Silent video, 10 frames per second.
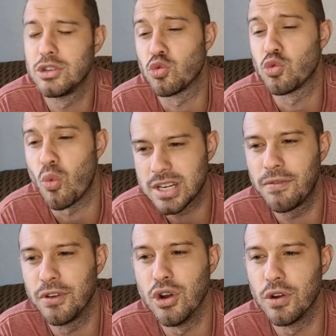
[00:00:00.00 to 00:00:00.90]
so just
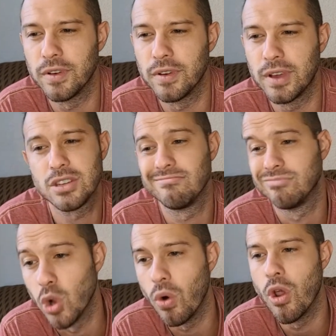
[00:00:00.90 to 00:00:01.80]
watch out for your
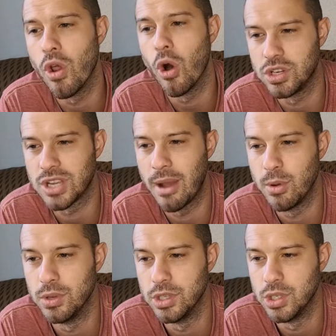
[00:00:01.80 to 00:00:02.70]
notification. Don't know which
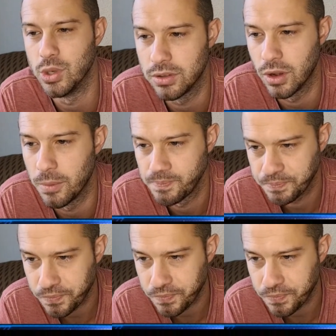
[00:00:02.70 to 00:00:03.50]
time we were doing it, though.